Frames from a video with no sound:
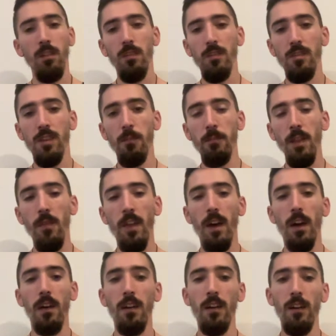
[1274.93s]
something
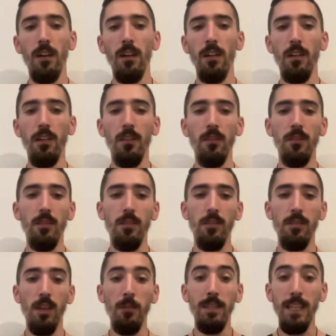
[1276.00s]
that
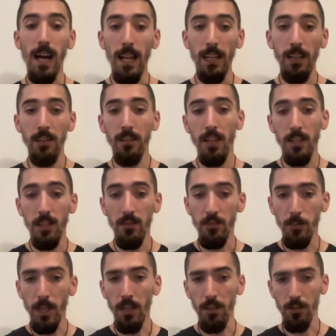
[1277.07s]
some Italian native
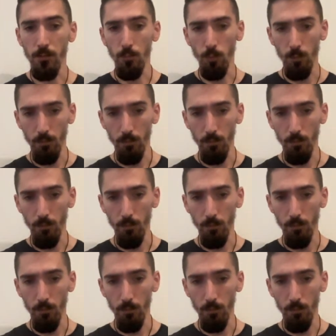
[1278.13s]
speakers